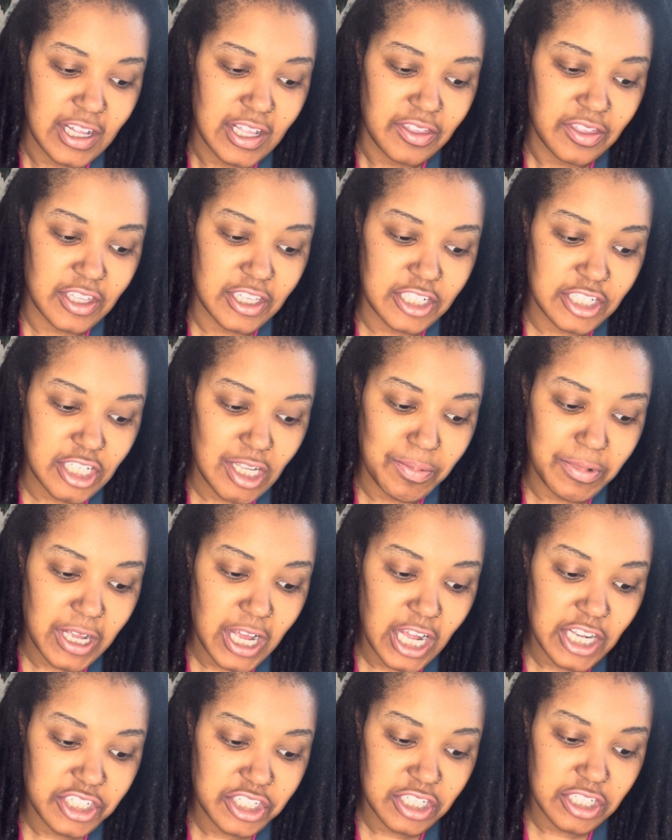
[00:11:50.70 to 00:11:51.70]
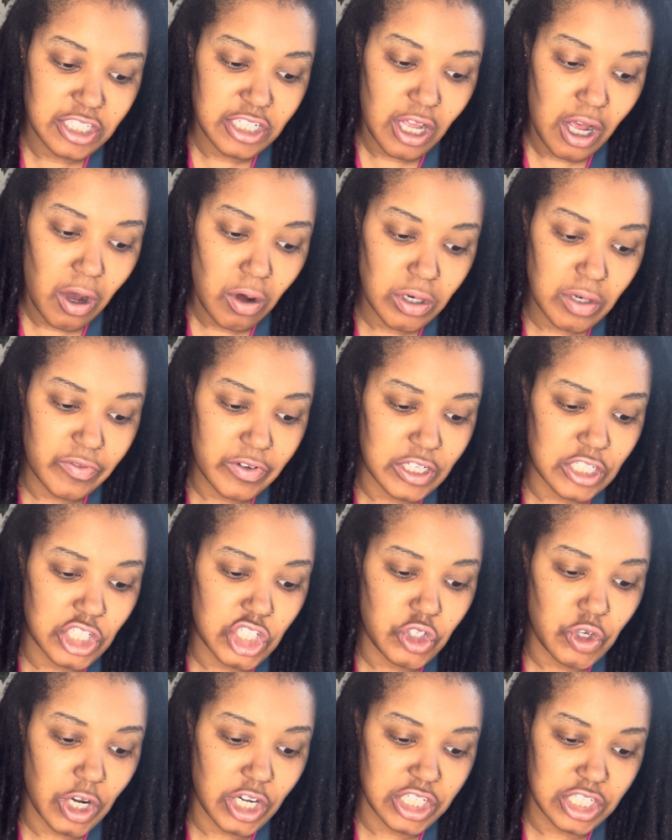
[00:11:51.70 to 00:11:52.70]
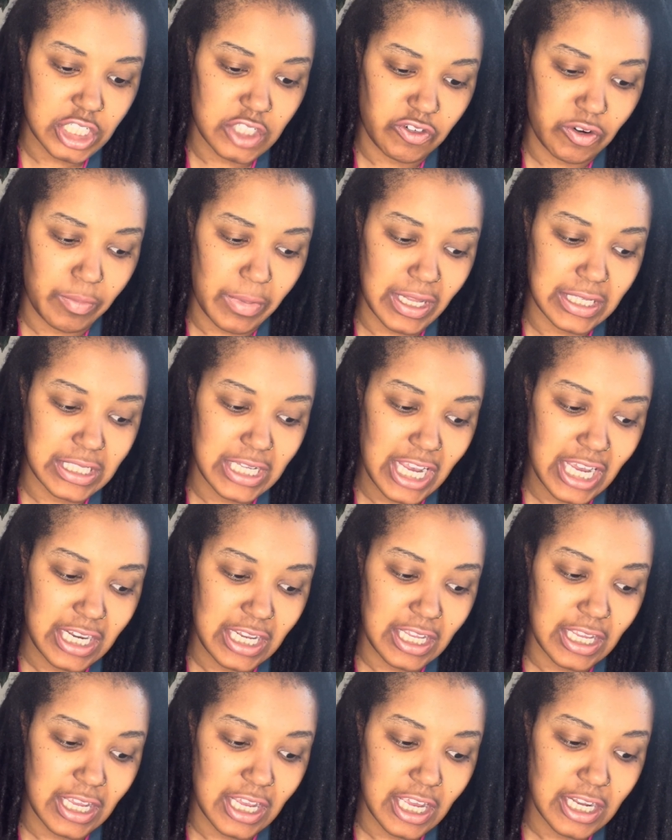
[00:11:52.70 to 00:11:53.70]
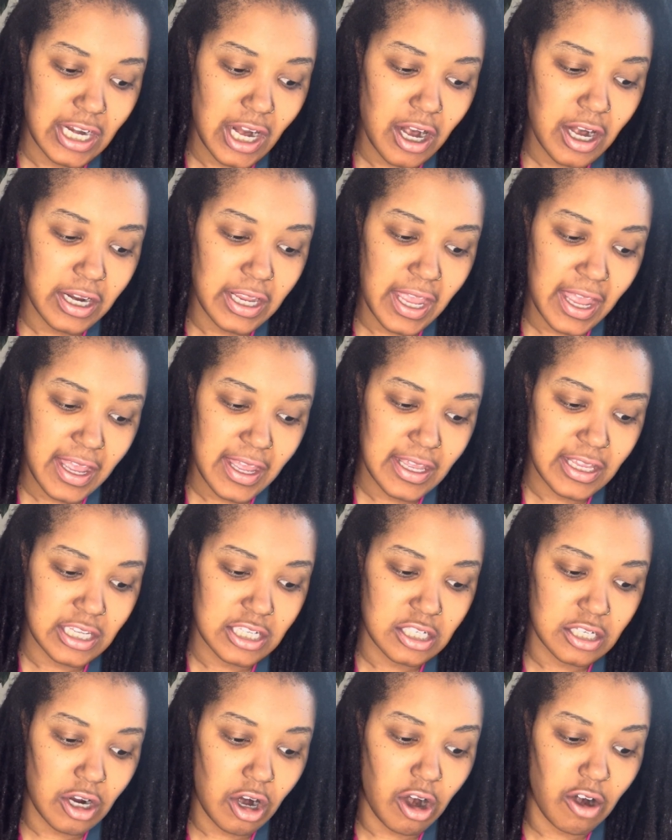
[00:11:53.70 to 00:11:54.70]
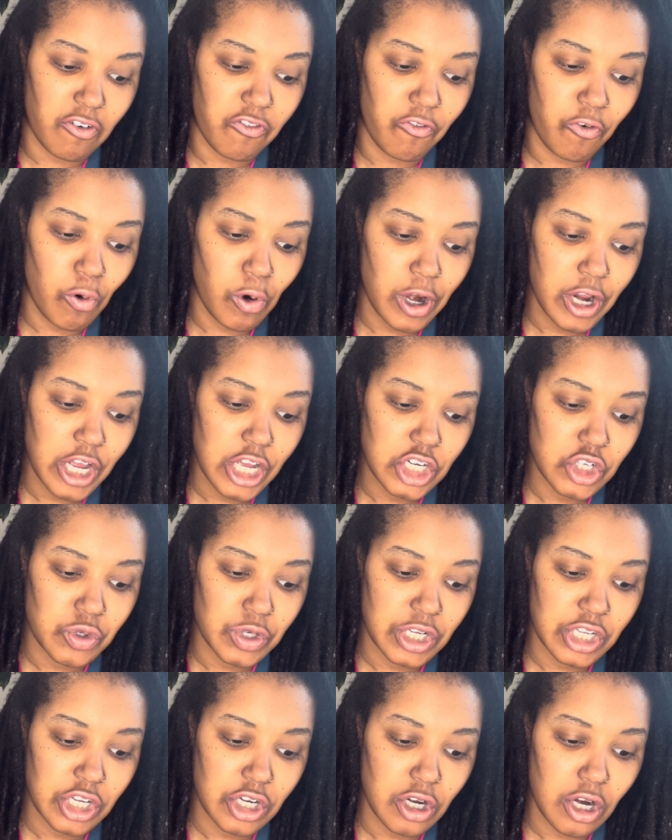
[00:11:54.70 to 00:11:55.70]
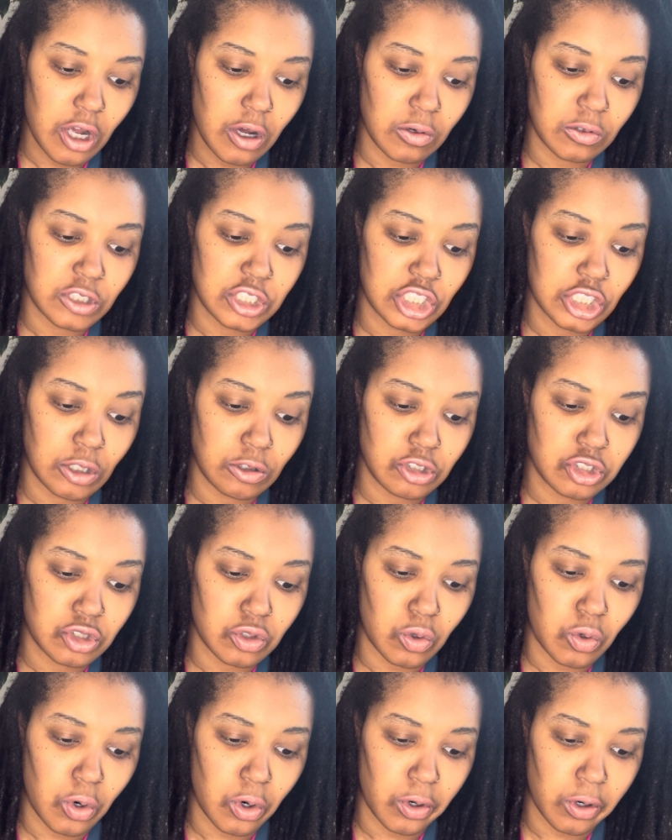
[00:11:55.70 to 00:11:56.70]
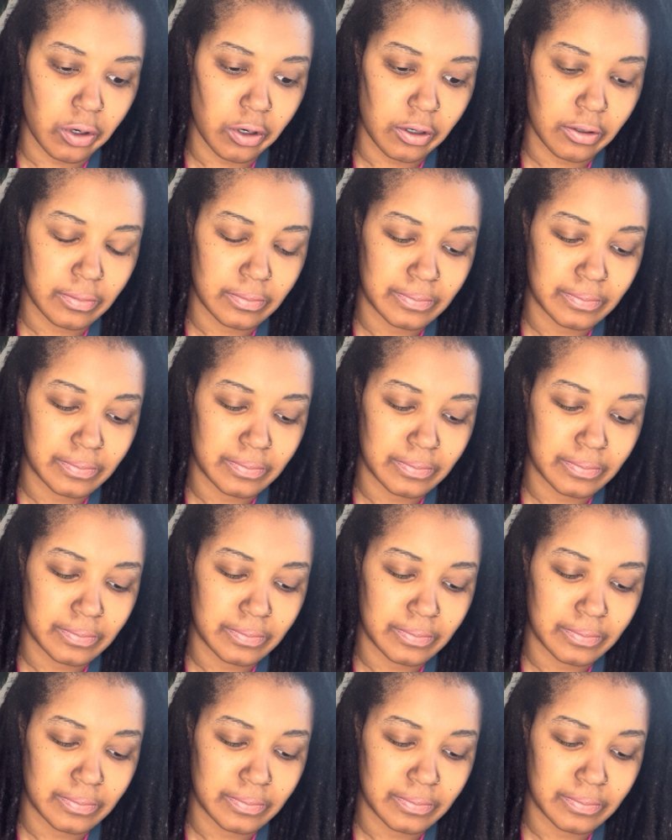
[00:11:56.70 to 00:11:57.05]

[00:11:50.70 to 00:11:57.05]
The subconscious code of instructions for maintaining, in our case, a 400-year-old social order.